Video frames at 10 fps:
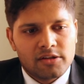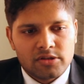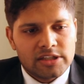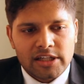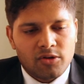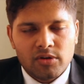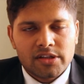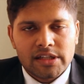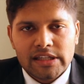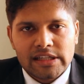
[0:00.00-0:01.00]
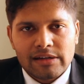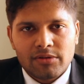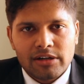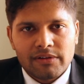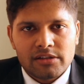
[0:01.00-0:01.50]
These are the only three things I
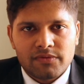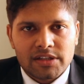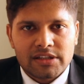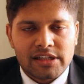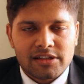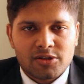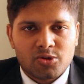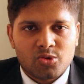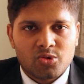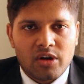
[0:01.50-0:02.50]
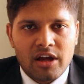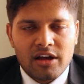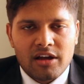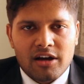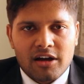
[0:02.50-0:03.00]
would advise. First is to,
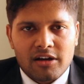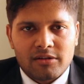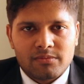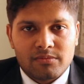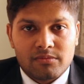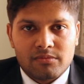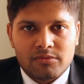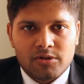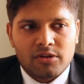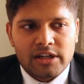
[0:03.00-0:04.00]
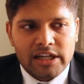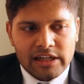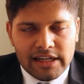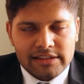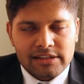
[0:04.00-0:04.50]
you know,
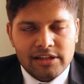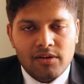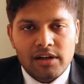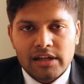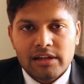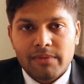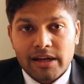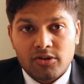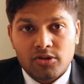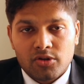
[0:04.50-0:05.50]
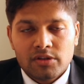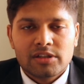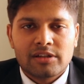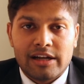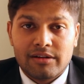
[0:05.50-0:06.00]
attend classes regularly, make good
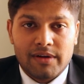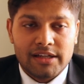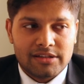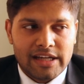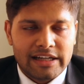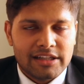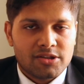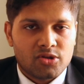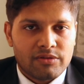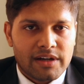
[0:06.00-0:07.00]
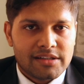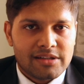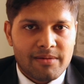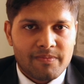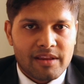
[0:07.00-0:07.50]
notes, and second is to
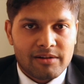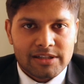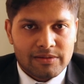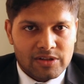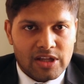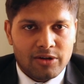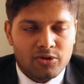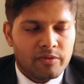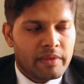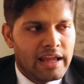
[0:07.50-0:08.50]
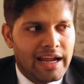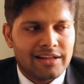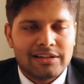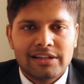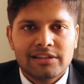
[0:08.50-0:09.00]
revise everything you do,
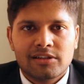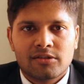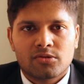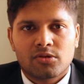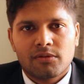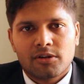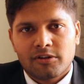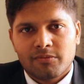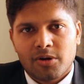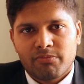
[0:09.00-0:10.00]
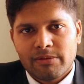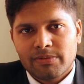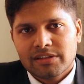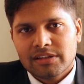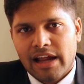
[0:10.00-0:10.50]
and third is to solve a lot of mock
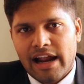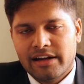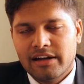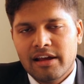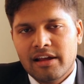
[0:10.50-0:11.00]
papers and